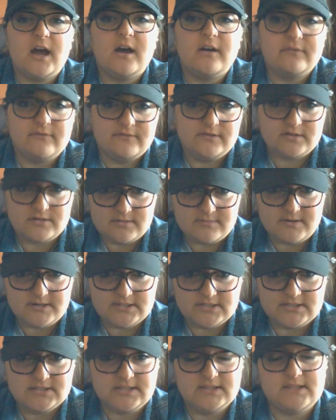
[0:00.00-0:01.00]
of their
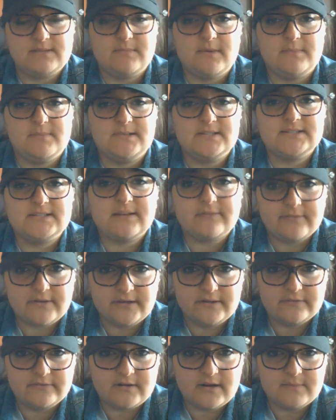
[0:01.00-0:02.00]
depression that they might be
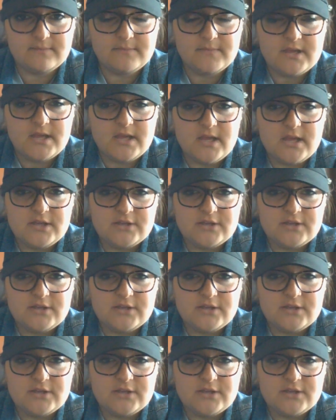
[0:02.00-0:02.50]
suffering from.